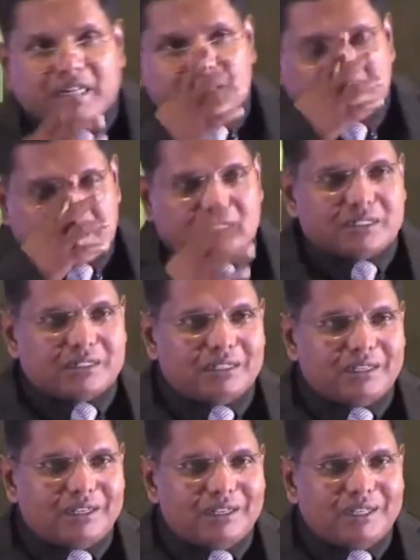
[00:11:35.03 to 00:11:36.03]
is,
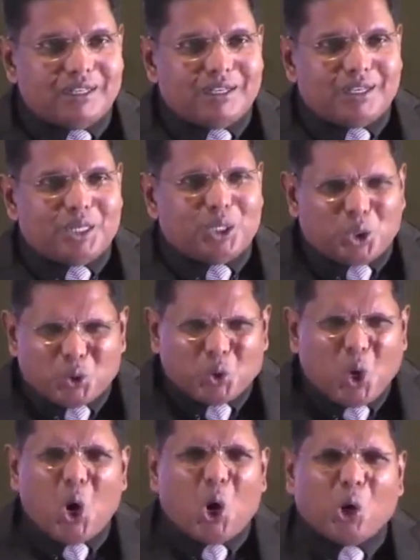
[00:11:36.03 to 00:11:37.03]
you
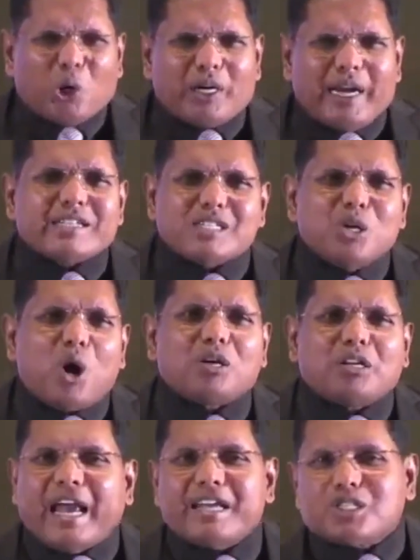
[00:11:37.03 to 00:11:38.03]
are, it's
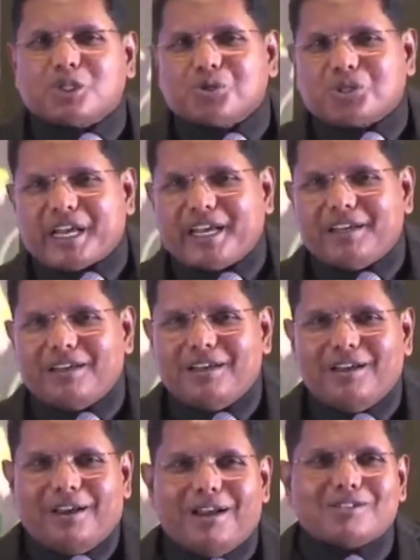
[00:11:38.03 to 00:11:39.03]
not nice to say
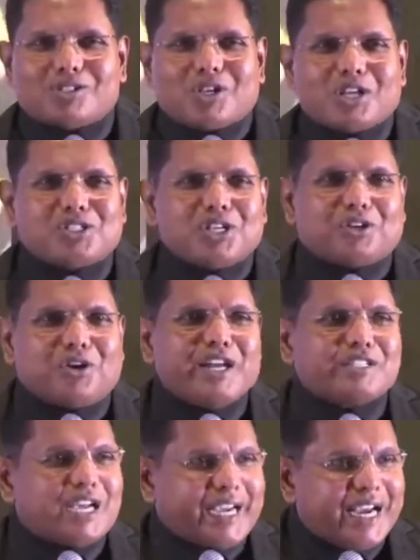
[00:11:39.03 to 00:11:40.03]
in such a
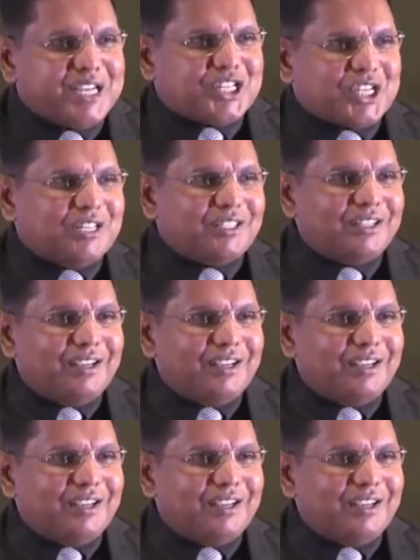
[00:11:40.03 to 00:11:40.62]
great occasion,